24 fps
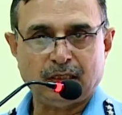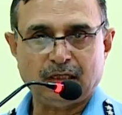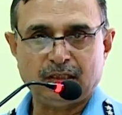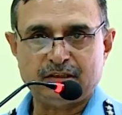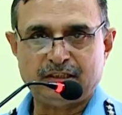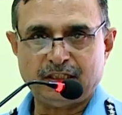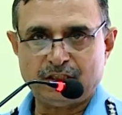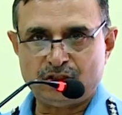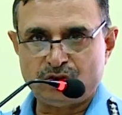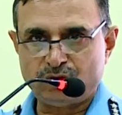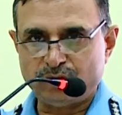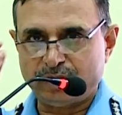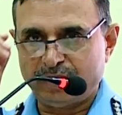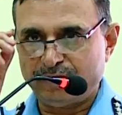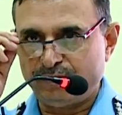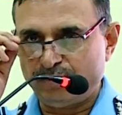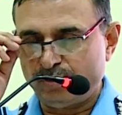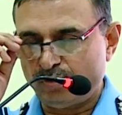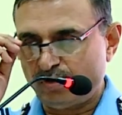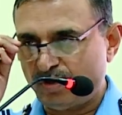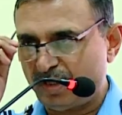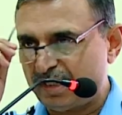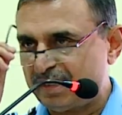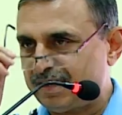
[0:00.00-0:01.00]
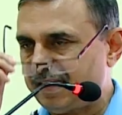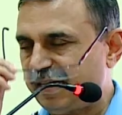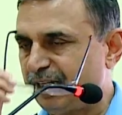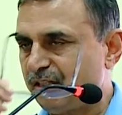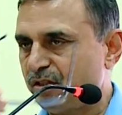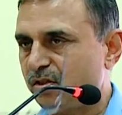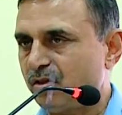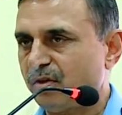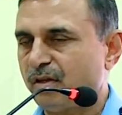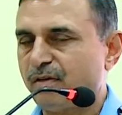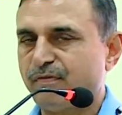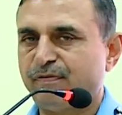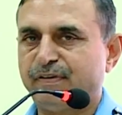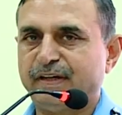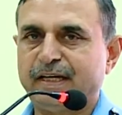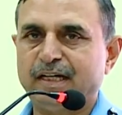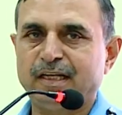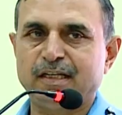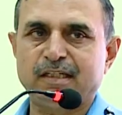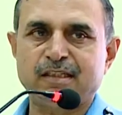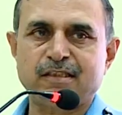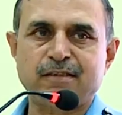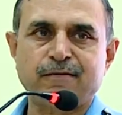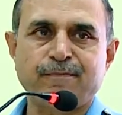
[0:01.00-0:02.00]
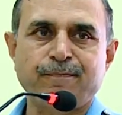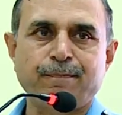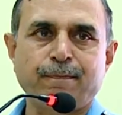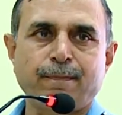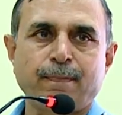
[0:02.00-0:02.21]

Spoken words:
Just to give you a sense of the figures,